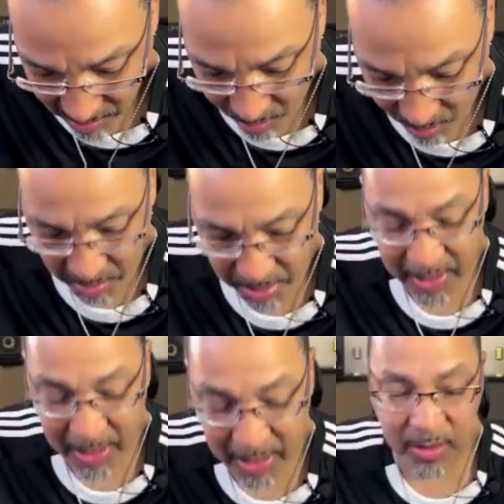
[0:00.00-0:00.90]
on the
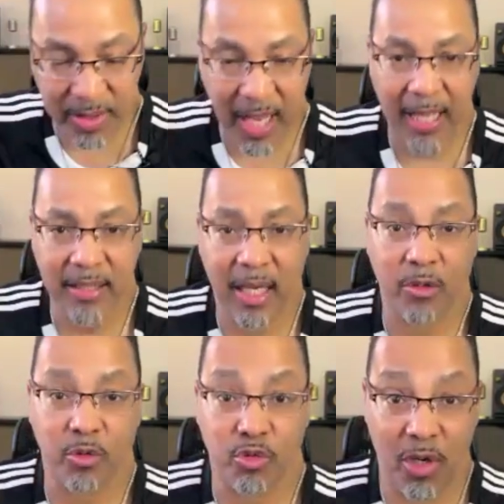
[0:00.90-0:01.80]
political side,
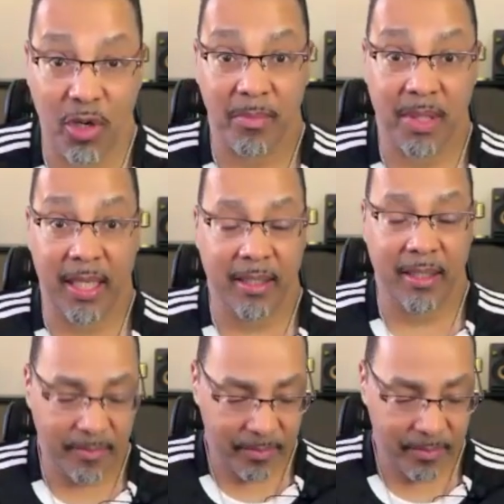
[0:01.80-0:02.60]
Donald Trump thing.